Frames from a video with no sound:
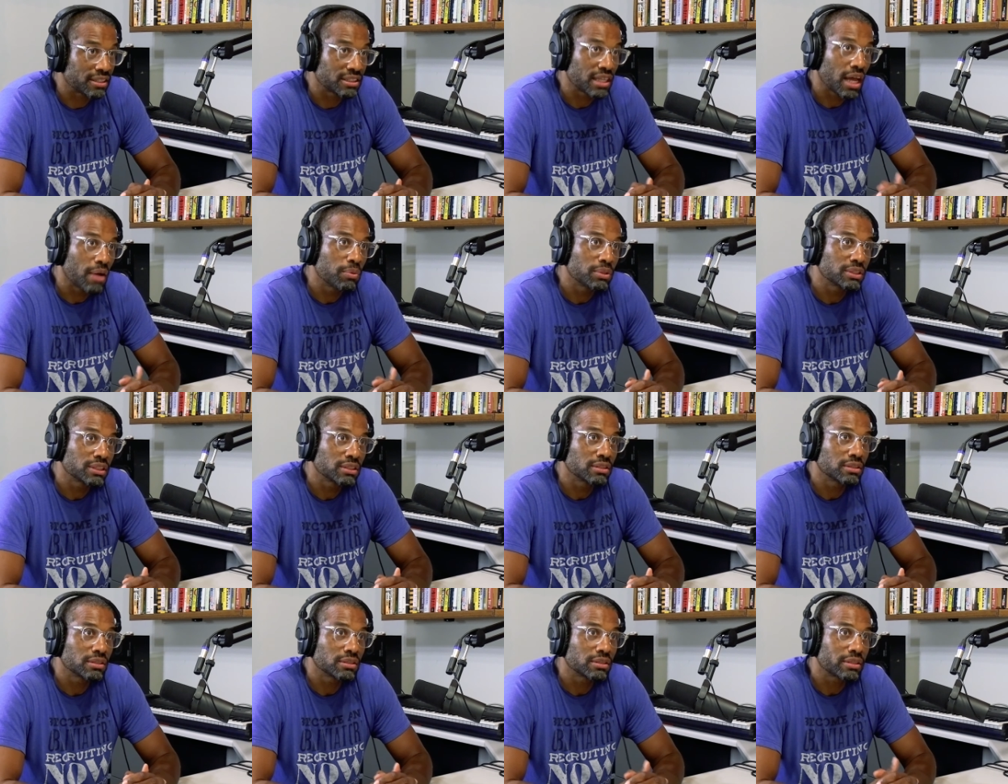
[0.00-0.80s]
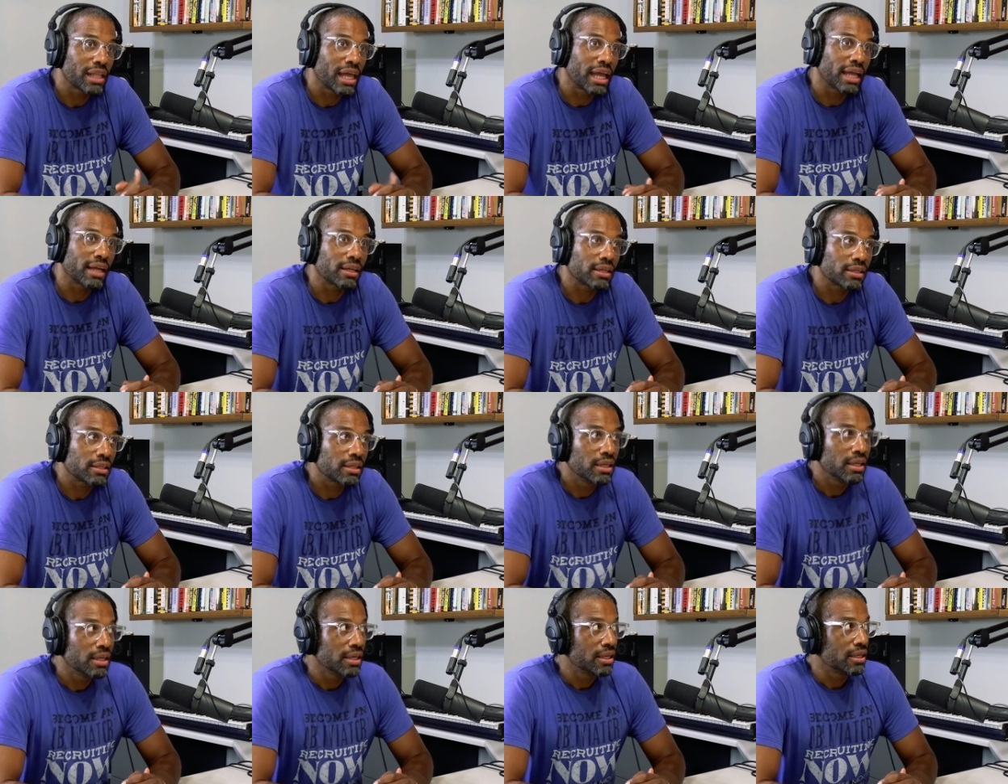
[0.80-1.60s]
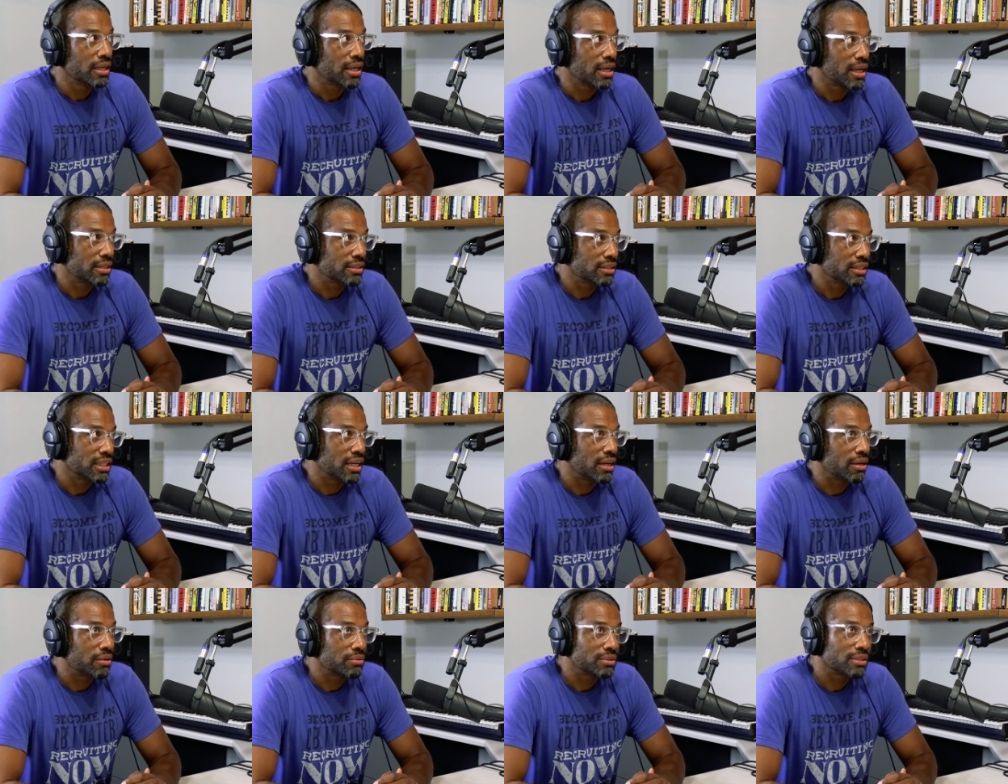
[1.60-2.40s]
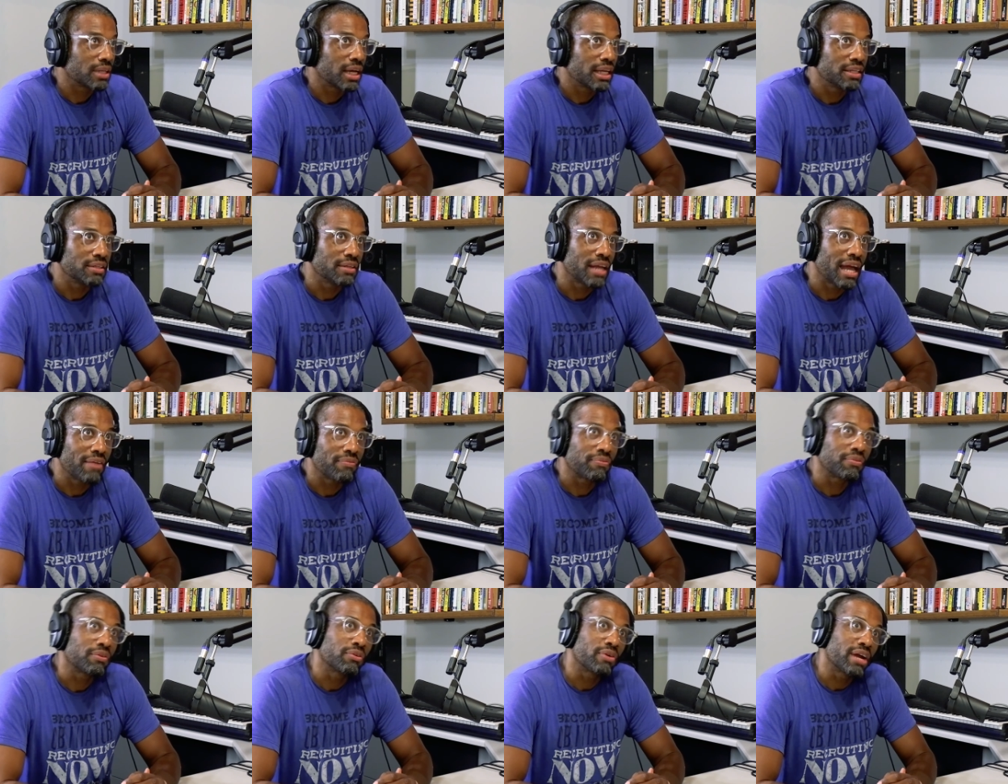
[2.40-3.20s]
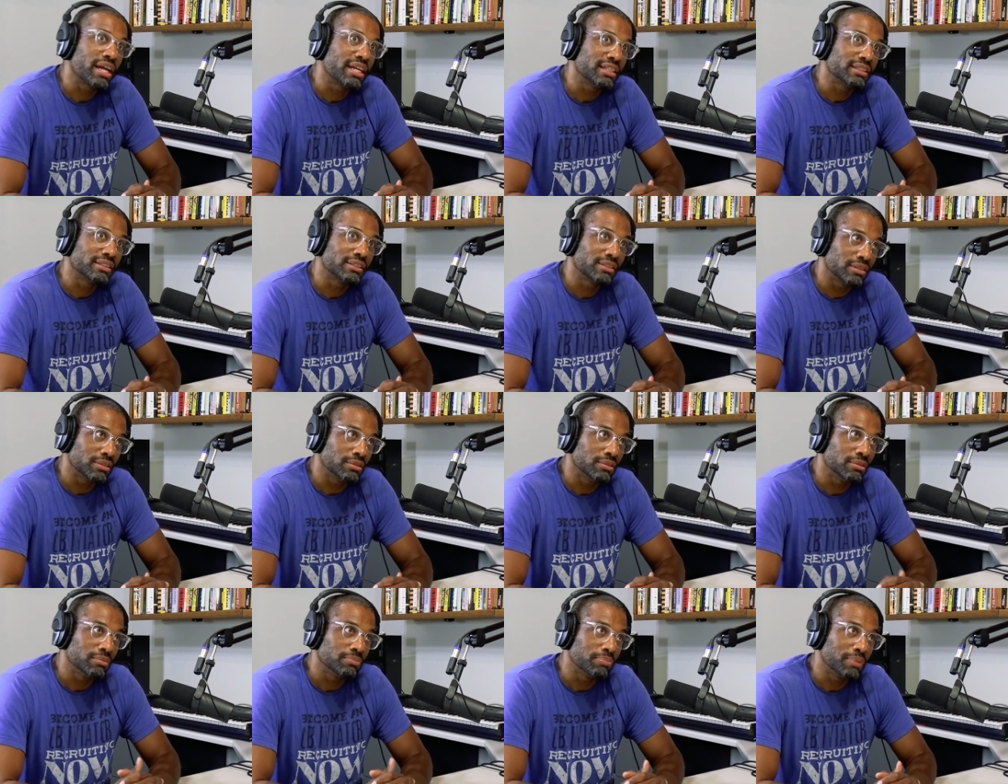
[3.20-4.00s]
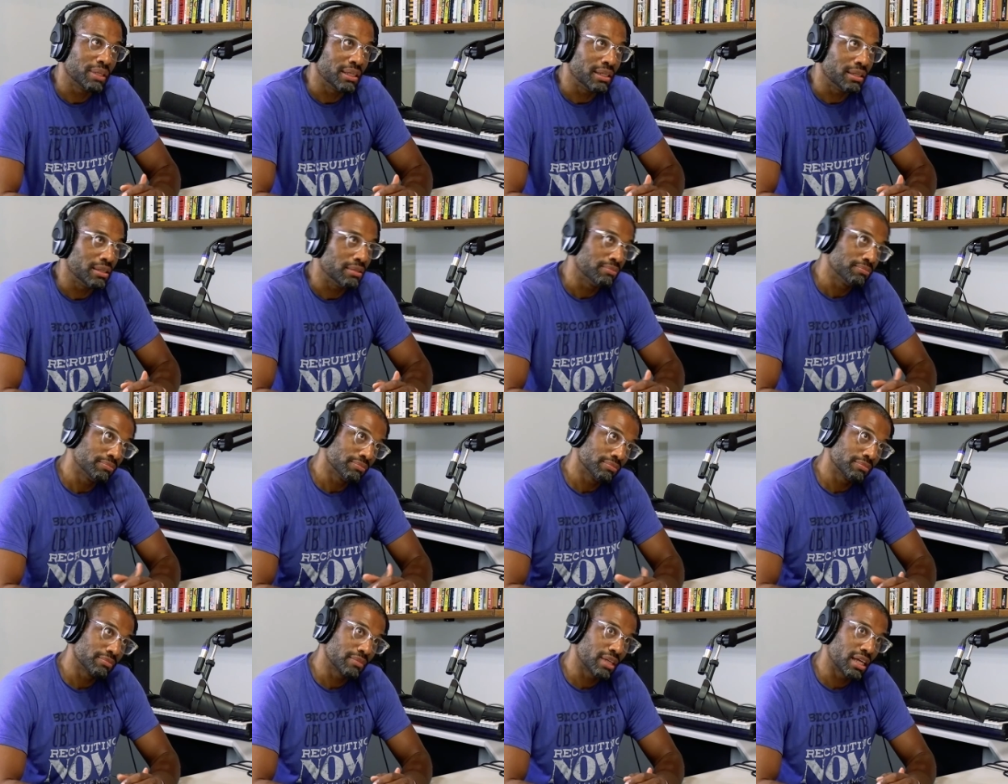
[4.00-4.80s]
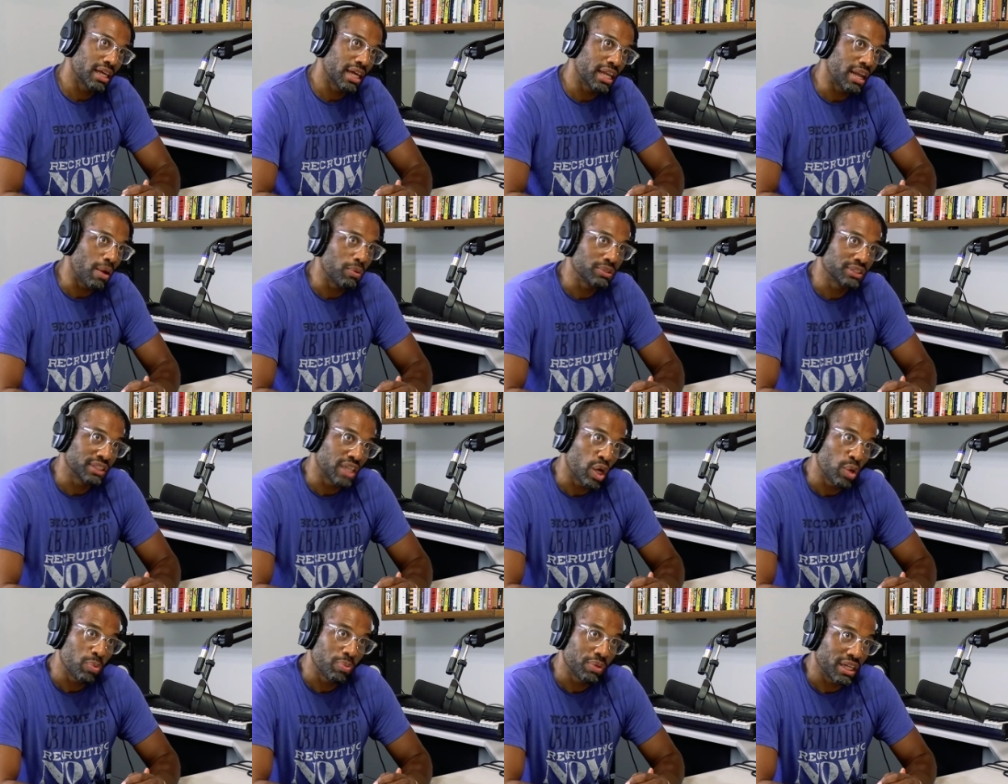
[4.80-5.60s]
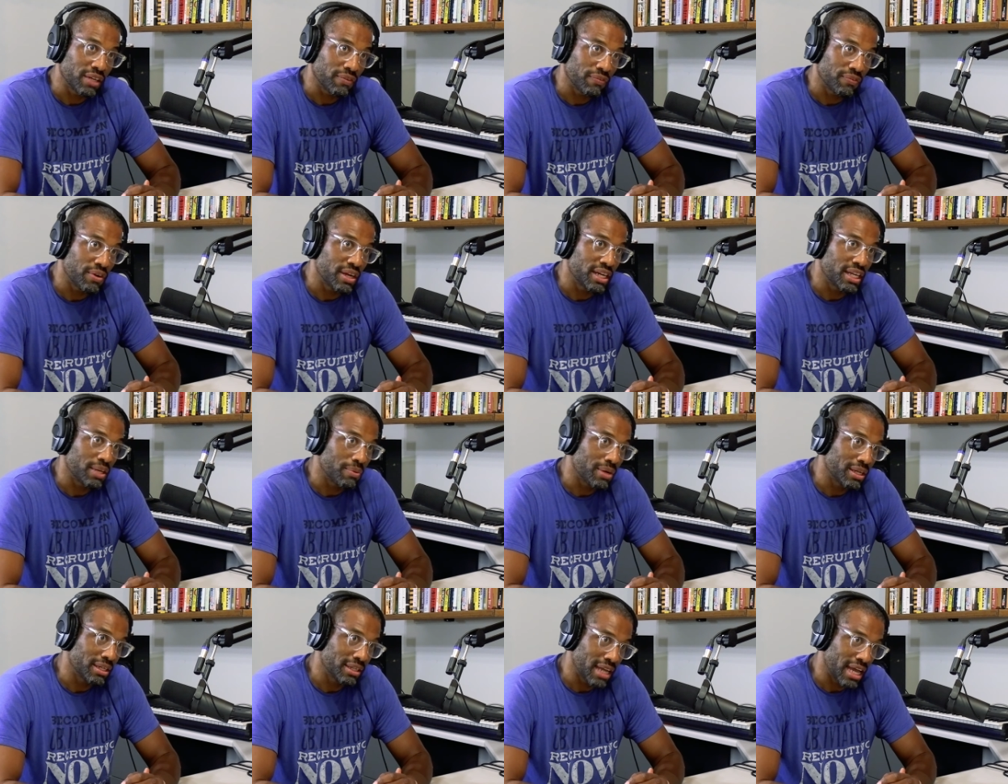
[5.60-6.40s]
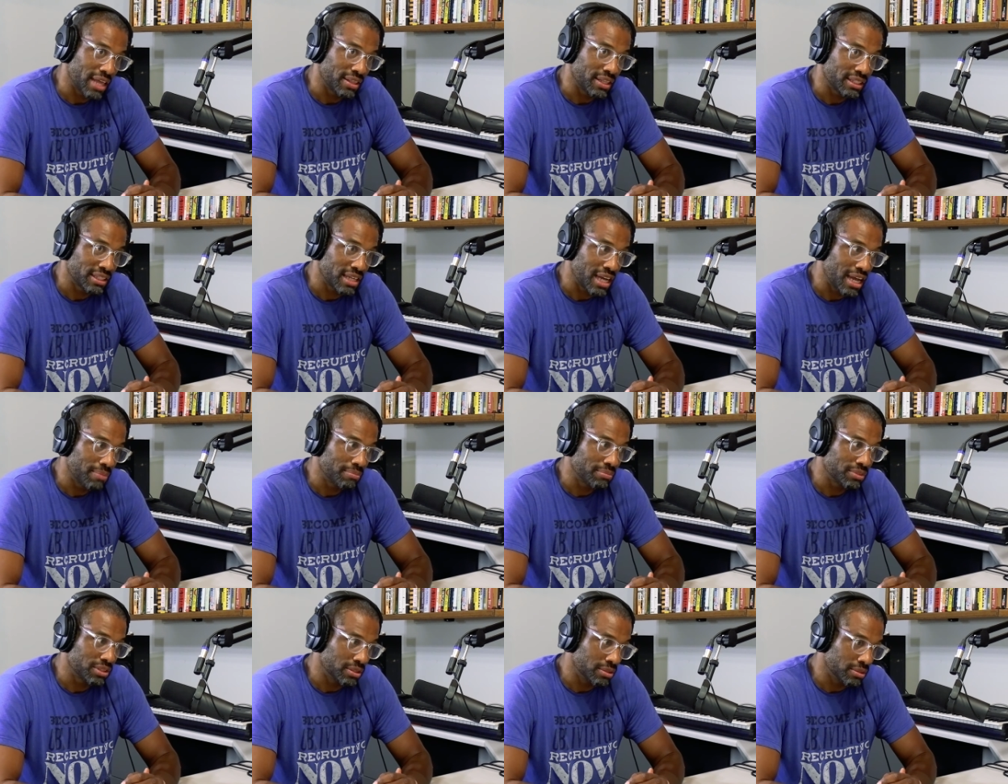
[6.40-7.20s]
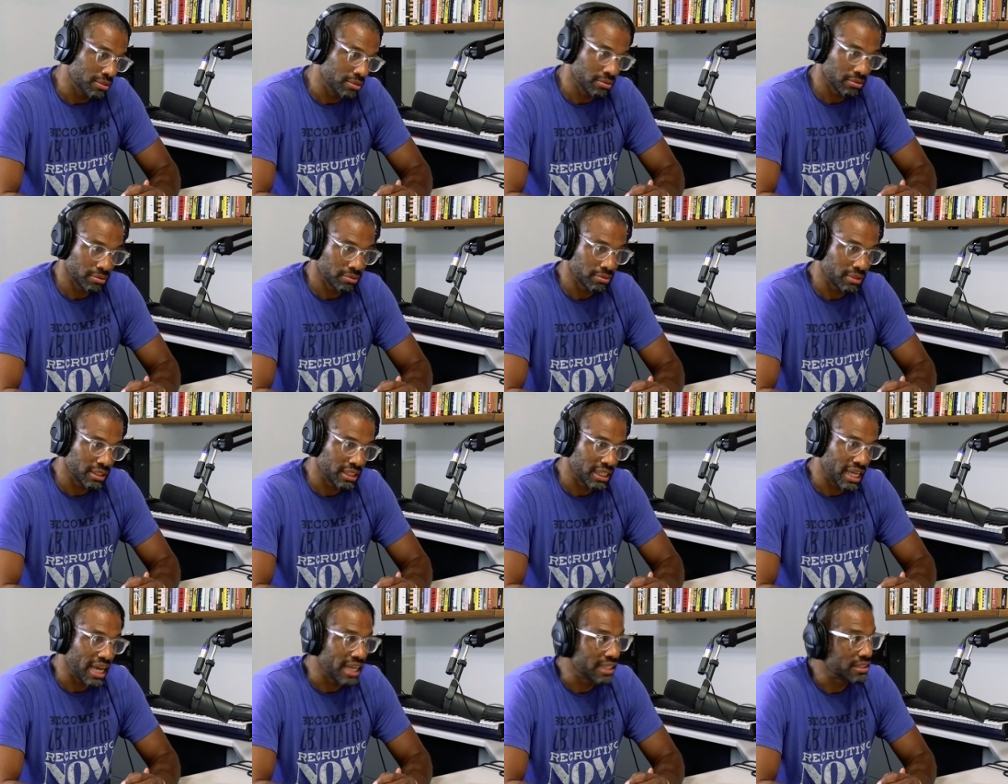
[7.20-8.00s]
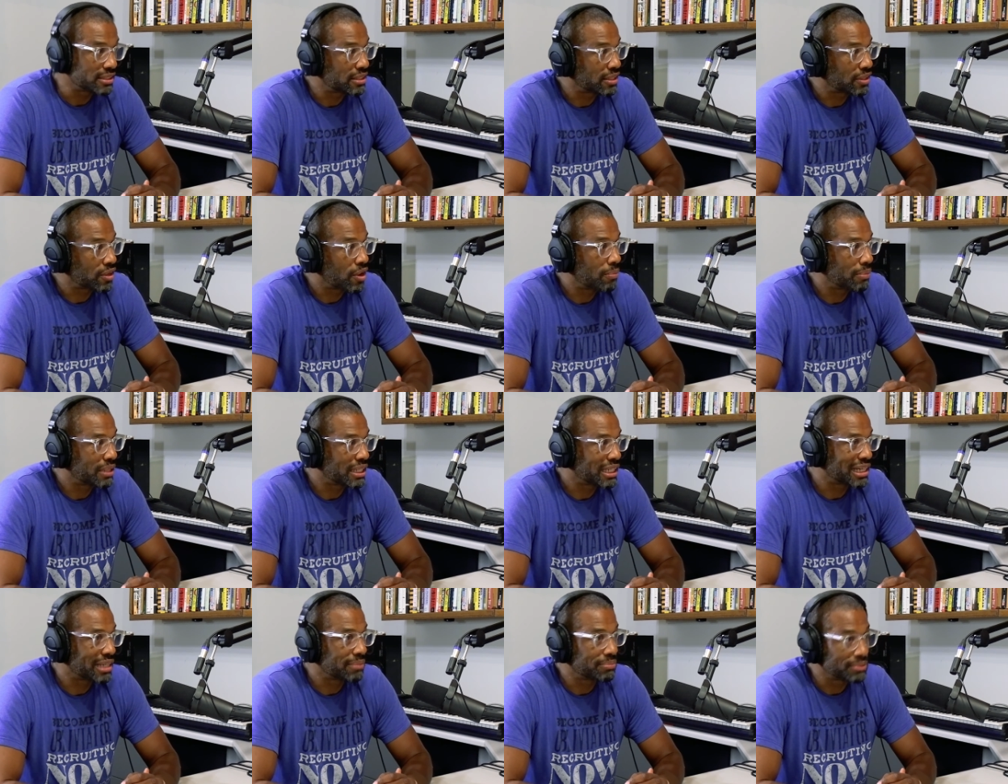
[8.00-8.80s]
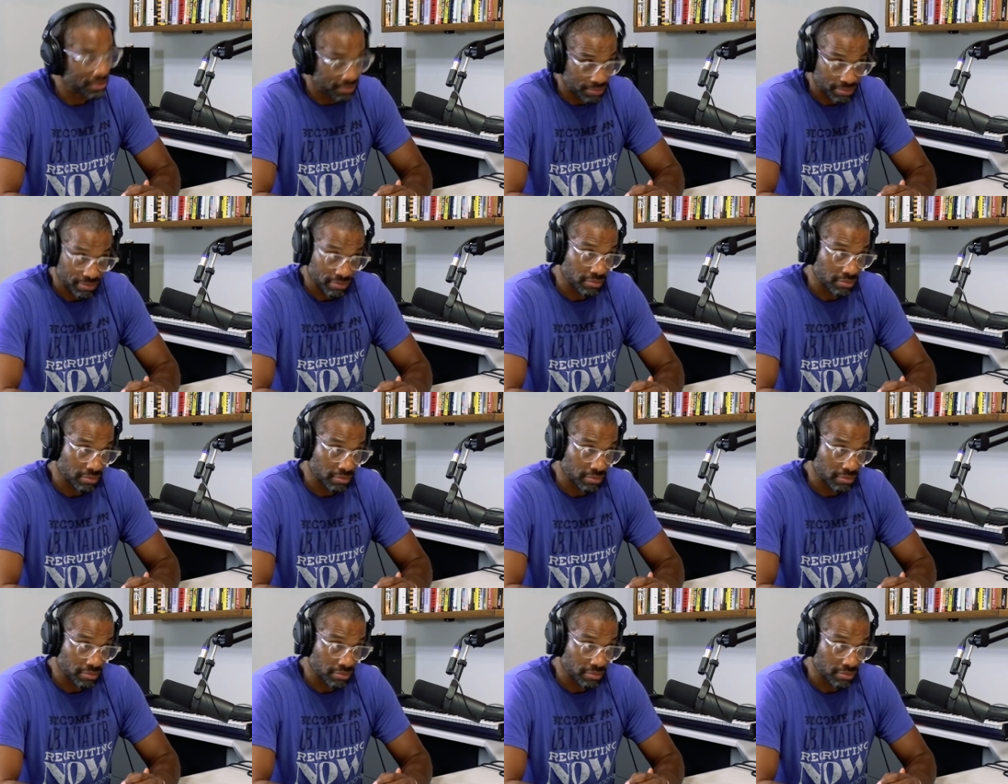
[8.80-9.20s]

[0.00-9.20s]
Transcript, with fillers: Cause I wasn't like, you know, I didn't have credits to be, and I wasn't opening for anyone yeah. at the time to get into the comedy clubs.